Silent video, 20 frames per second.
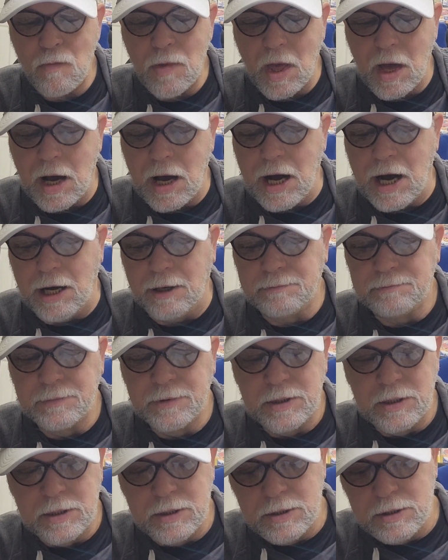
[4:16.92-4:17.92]

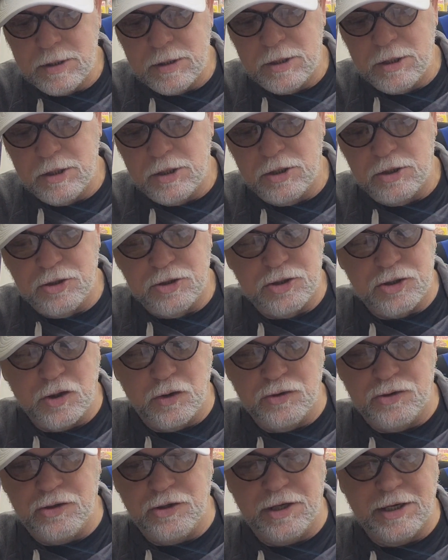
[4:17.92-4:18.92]
Show
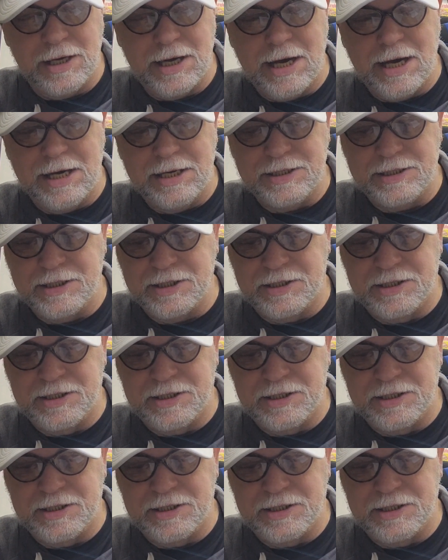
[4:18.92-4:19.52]
it to you guys.